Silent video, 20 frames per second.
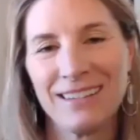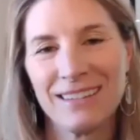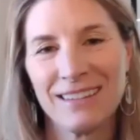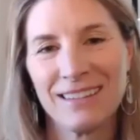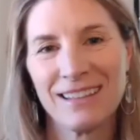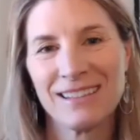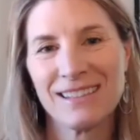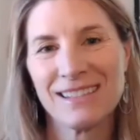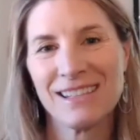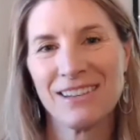
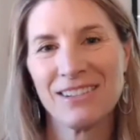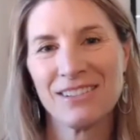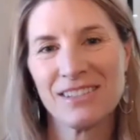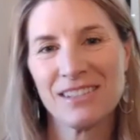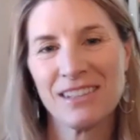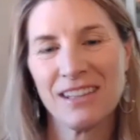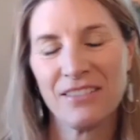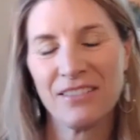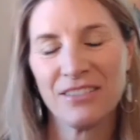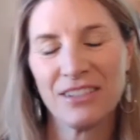that sounds
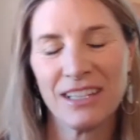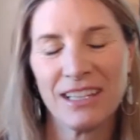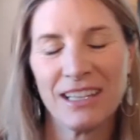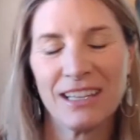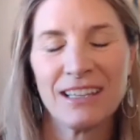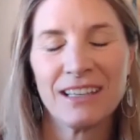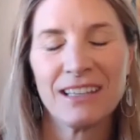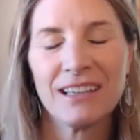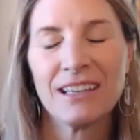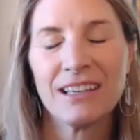
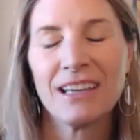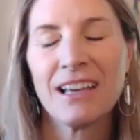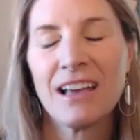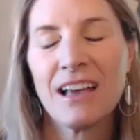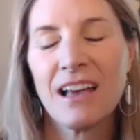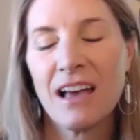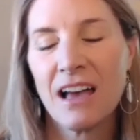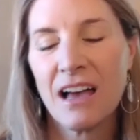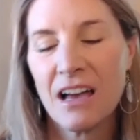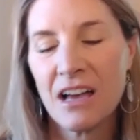lovely.
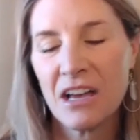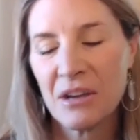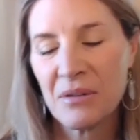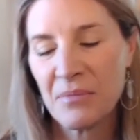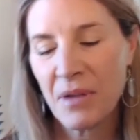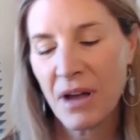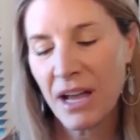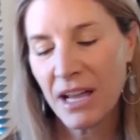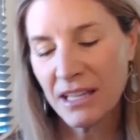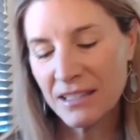
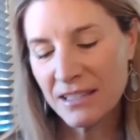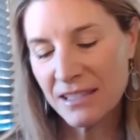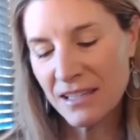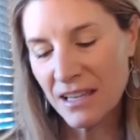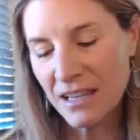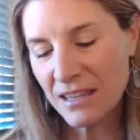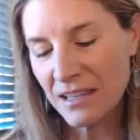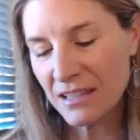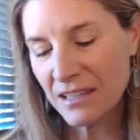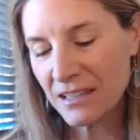I'd say
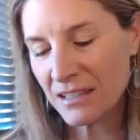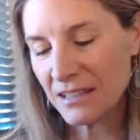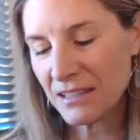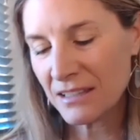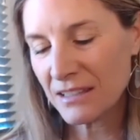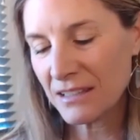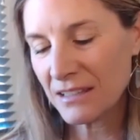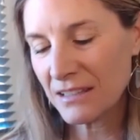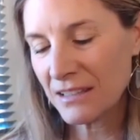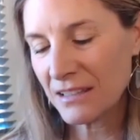that
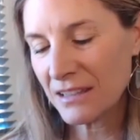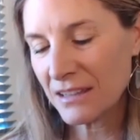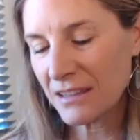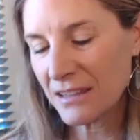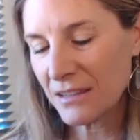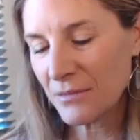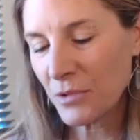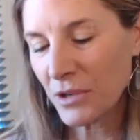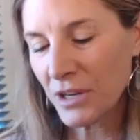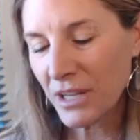
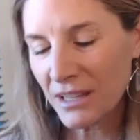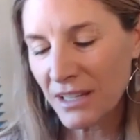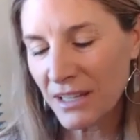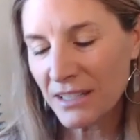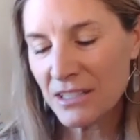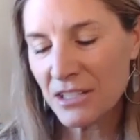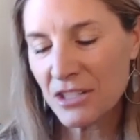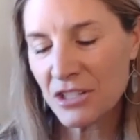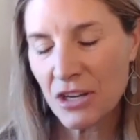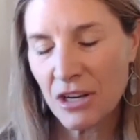what I'd like
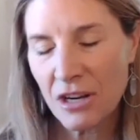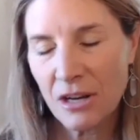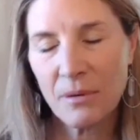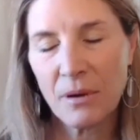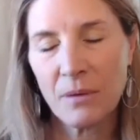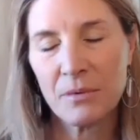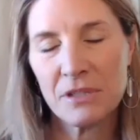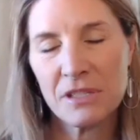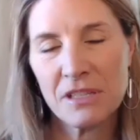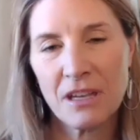to share about
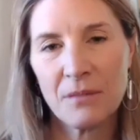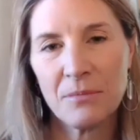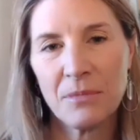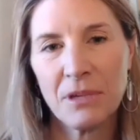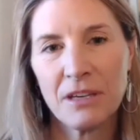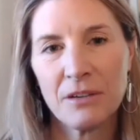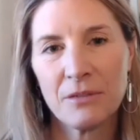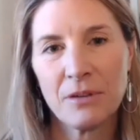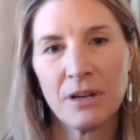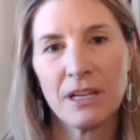what's coming
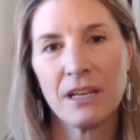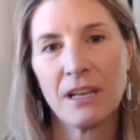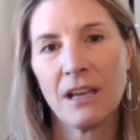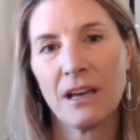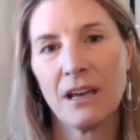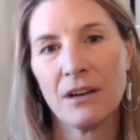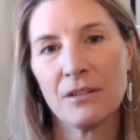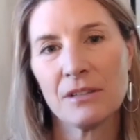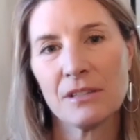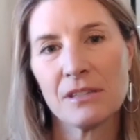in right
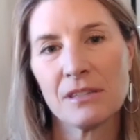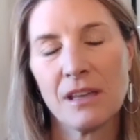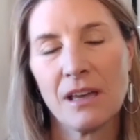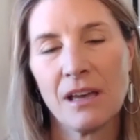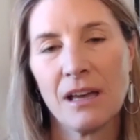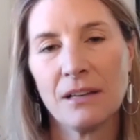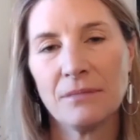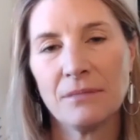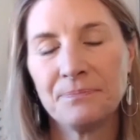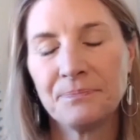now is
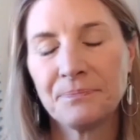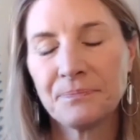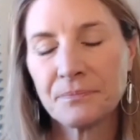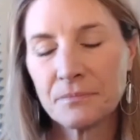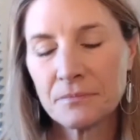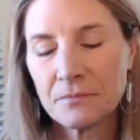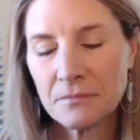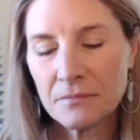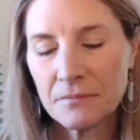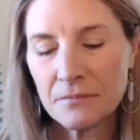that
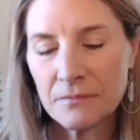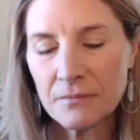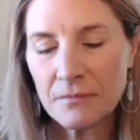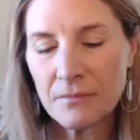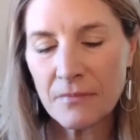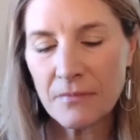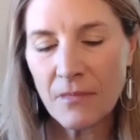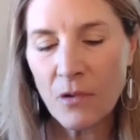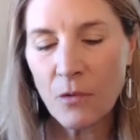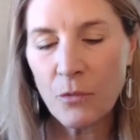
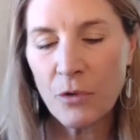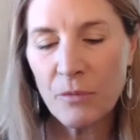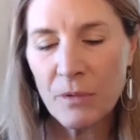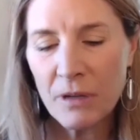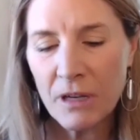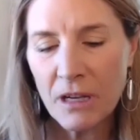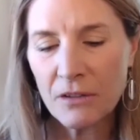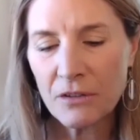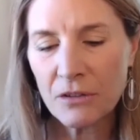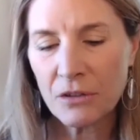we've been
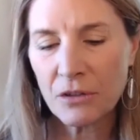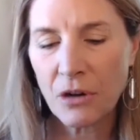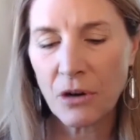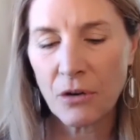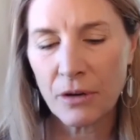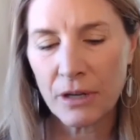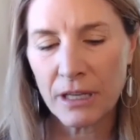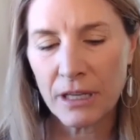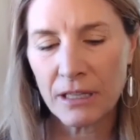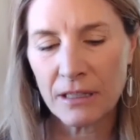
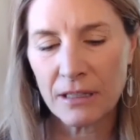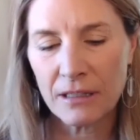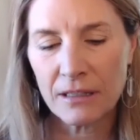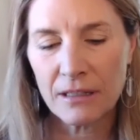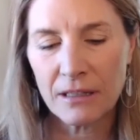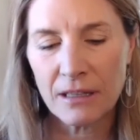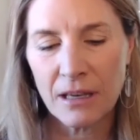undergoing a